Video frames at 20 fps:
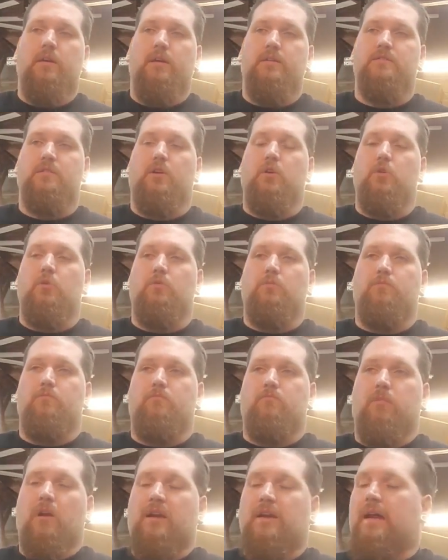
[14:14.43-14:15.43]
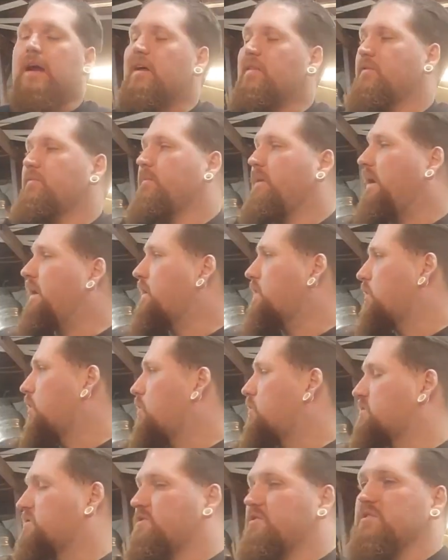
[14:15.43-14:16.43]
So right now the main
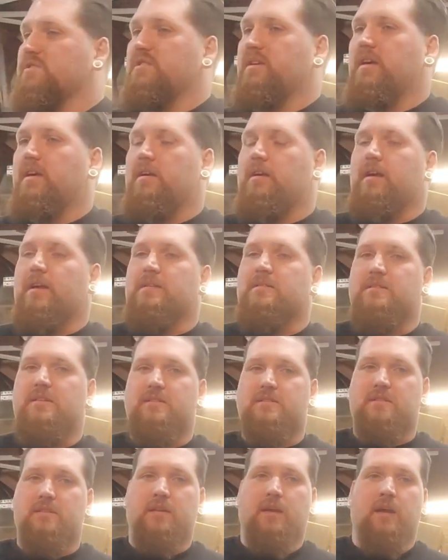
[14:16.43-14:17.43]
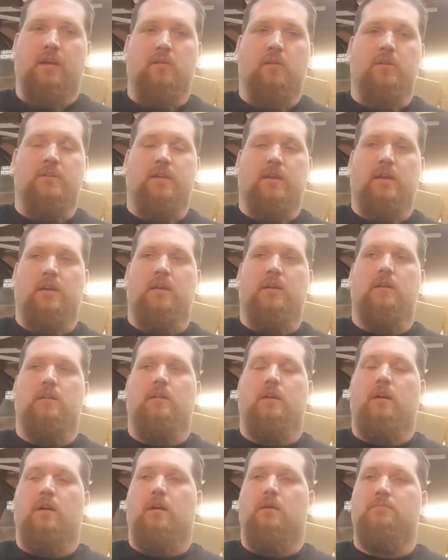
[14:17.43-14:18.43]
goal is just get a decent head on there.
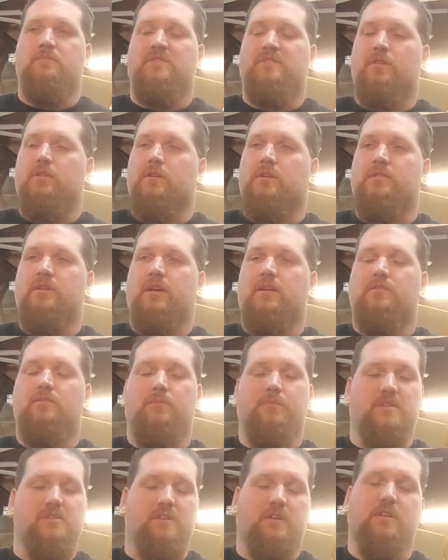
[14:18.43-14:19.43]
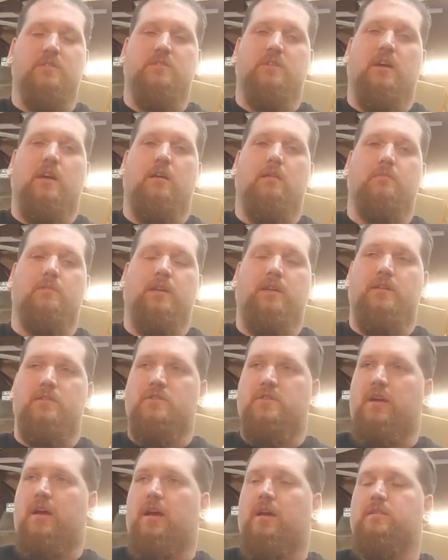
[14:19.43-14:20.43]
Still going to take it to a machine shop, get it
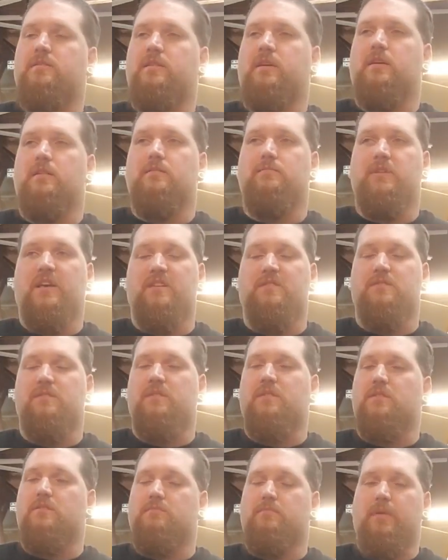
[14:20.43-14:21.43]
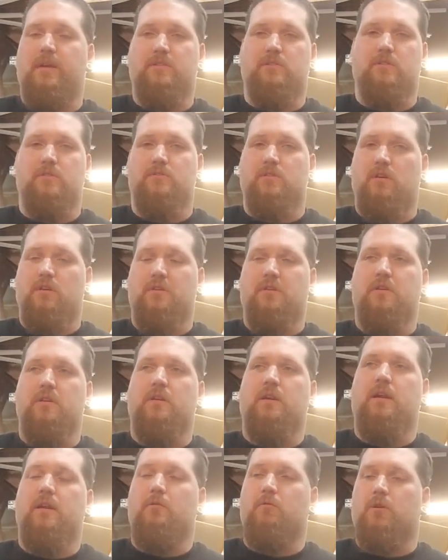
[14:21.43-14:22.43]
checked, get it tested, make sure it's all
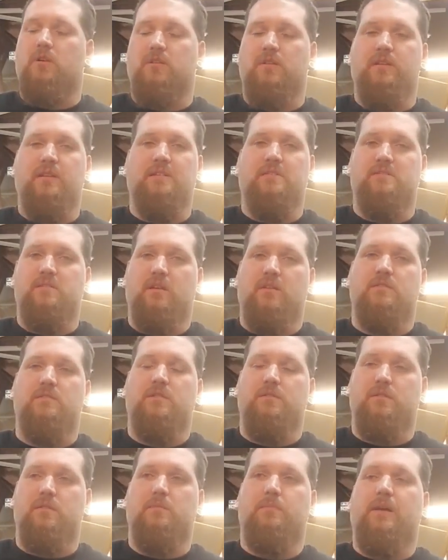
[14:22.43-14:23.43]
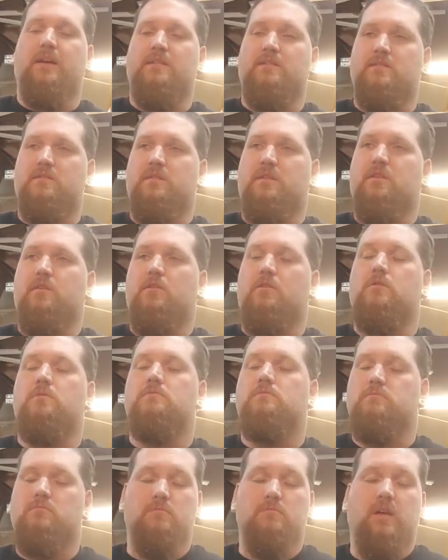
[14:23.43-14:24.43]
good. Any work that needs done to it to make it seal,
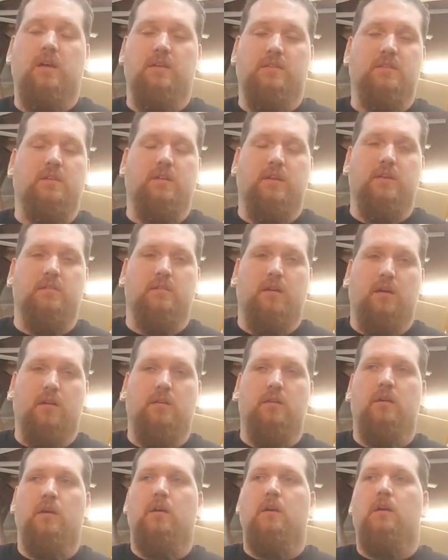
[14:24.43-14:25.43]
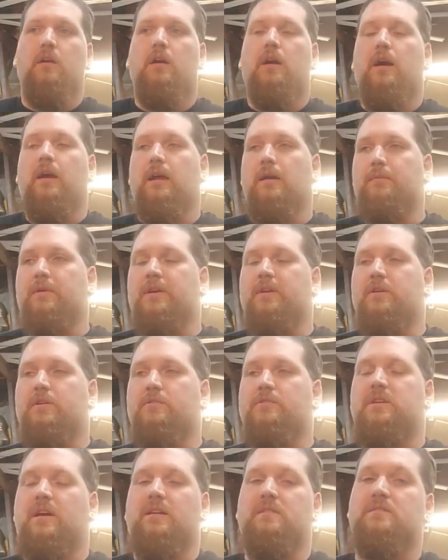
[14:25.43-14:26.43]
it's going to get done. I am going to
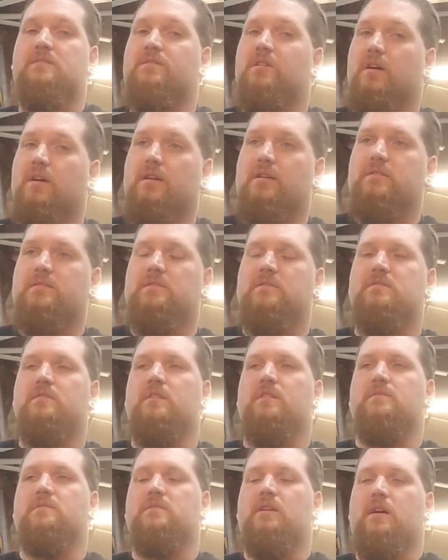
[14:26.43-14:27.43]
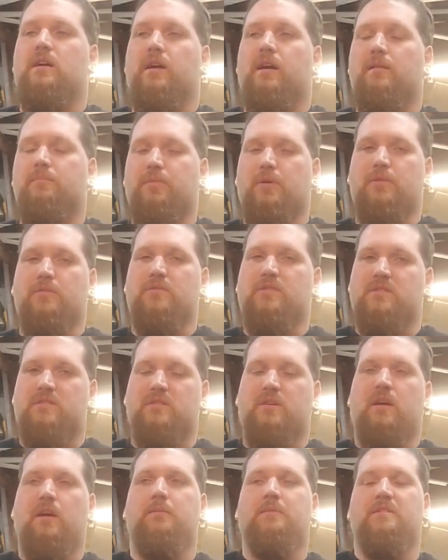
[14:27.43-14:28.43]
use head studs instead of stock head bolts this
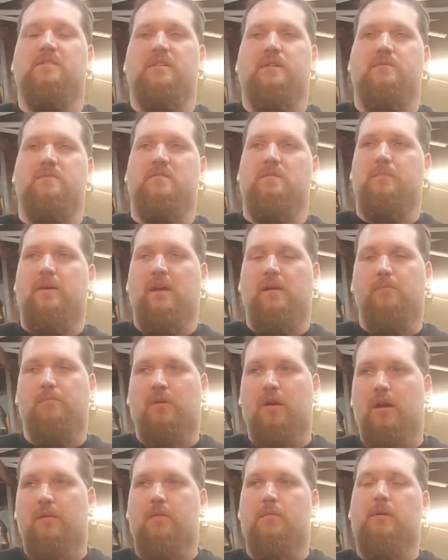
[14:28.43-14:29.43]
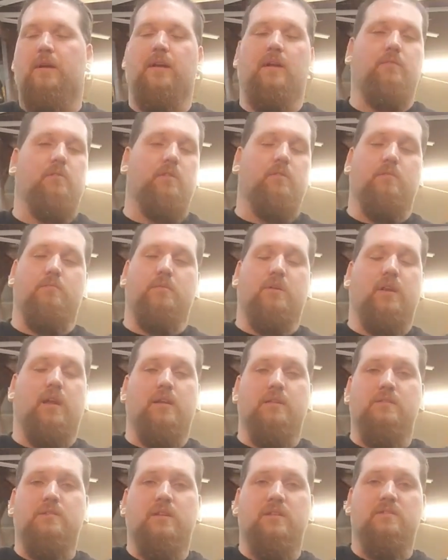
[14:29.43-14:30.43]
time because that was the main problem. I never even put
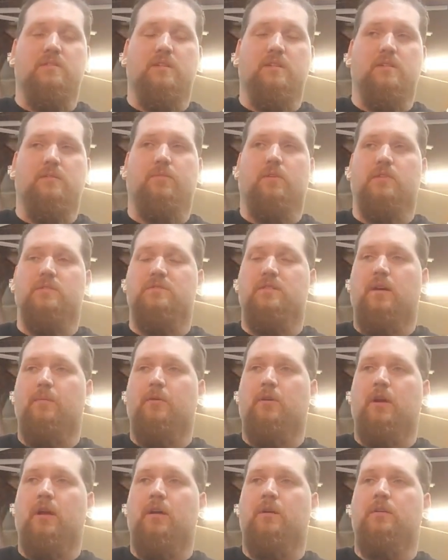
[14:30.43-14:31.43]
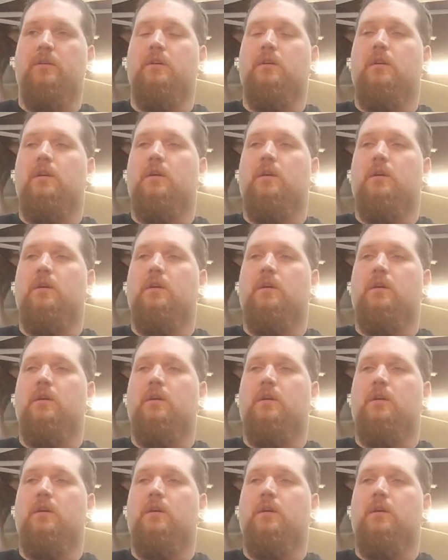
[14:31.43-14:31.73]
head studs in it the first time around.